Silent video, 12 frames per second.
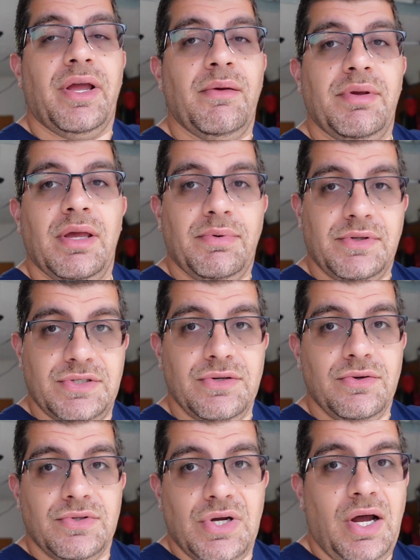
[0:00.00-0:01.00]
and be able
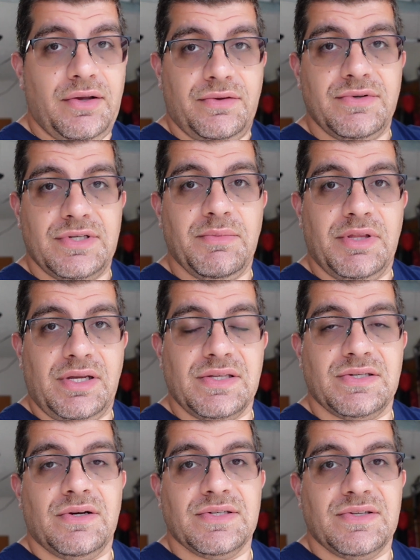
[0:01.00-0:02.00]
to talk through some of the
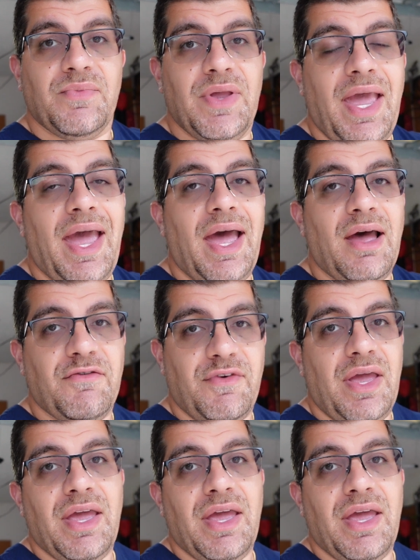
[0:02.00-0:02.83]
concerns that we have